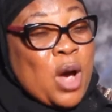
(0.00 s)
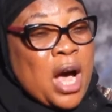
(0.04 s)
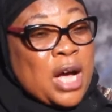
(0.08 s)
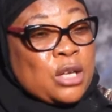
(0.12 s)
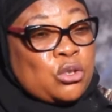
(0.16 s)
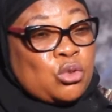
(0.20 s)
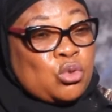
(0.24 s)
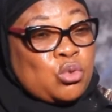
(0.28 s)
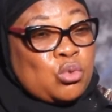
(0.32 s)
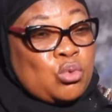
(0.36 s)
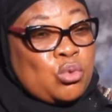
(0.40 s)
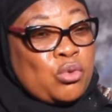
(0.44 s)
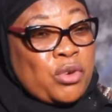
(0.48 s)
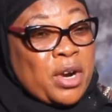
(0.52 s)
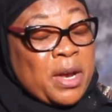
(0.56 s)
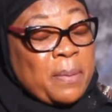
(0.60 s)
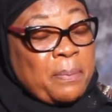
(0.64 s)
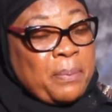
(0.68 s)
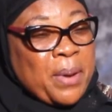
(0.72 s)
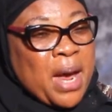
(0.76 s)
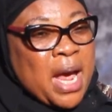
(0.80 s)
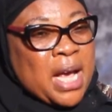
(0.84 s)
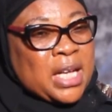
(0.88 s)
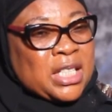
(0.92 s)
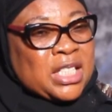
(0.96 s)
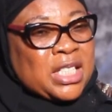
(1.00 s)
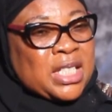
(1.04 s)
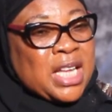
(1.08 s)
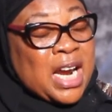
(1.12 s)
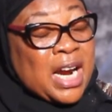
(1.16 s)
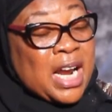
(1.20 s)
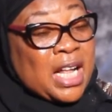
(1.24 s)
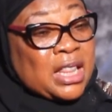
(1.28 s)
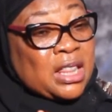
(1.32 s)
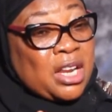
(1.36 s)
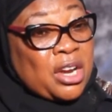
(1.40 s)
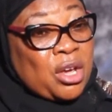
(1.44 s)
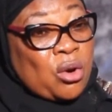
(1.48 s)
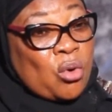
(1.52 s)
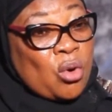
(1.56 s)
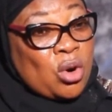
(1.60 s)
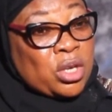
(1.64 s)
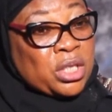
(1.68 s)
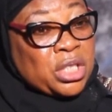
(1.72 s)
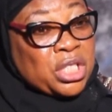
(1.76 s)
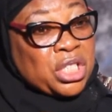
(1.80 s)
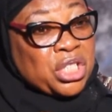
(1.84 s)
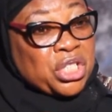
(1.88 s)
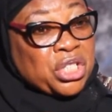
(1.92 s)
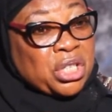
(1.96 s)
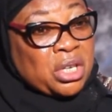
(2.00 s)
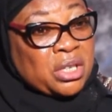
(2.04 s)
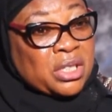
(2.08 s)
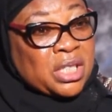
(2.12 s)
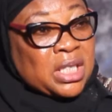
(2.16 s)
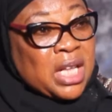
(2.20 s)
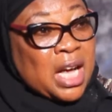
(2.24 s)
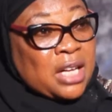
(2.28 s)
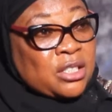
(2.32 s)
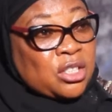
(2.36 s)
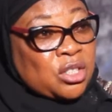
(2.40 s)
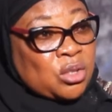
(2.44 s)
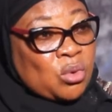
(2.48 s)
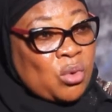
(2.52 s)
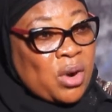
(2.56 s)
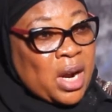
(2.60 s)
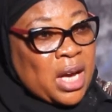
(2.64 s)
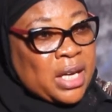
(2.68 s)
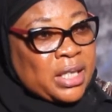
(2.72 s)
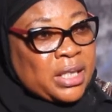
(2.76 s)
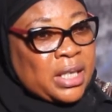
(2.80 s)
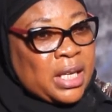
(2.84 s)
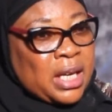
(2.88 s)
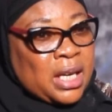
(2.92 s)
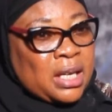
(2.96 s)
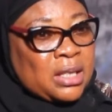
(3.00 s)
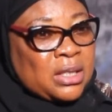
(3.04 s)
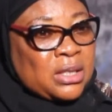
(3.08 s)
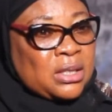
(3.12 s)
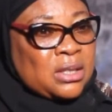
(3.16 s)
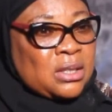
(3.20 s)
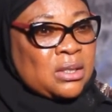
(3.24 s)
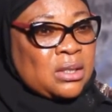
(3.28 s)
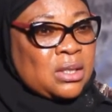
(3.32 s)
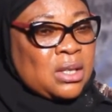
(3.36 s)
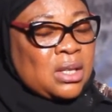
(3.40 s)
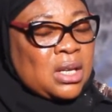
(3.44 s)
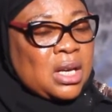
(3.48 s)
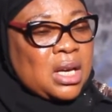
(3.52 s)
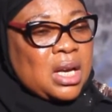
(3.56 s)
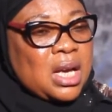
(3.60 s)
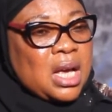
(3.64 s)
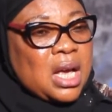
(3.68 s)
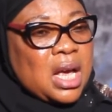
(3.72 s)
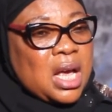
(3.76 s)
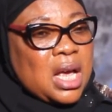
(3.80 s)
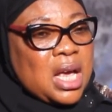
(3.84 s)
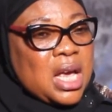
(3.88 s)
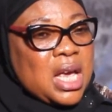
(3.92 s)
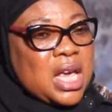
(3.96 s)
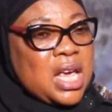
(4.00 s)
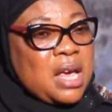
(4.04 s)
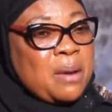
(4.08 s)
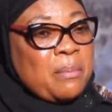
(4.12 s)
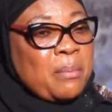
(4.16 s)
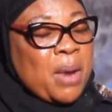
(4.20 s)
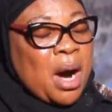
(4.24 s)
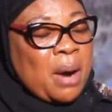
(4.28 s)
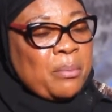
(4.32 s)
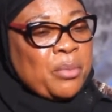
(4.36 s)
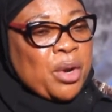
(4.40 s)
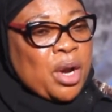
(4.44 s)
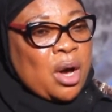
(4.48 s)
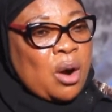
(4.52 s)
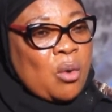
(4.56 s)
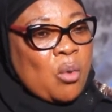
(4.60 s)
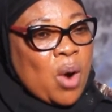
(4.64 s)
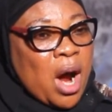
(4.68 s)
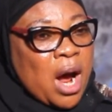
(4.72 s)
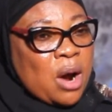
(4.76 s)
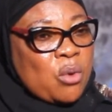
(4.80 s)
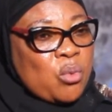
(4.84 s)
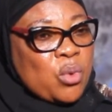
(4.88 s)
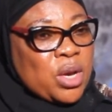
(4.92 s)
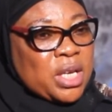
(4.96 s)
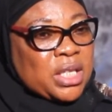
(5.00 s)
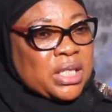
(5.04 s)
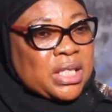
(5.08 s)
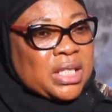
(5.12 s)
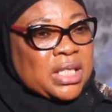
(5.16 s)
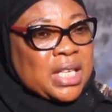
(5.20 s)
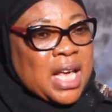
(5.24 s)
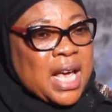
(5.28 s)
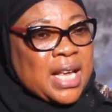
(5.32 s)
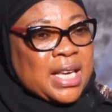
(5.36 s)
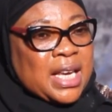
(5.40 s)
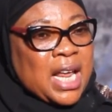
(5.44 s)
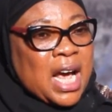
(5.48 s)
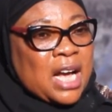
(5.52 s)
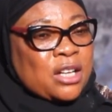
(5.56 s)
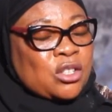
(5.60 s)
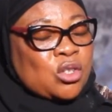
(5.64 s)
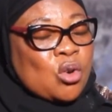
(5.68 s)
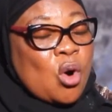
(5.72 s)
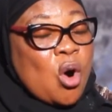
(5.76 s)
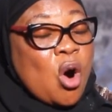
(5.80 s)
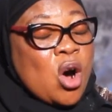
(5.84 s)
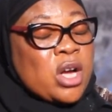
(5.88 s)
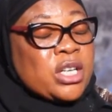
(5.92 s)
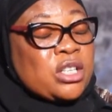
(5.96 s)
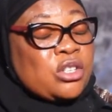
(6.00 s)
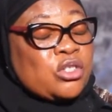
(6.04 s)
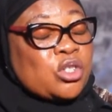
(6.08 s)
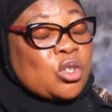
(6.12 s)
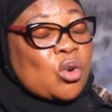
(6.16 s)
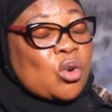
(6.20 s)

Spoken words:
you are to repent, there are three conditions that surround that. Imam Nawawi said that all the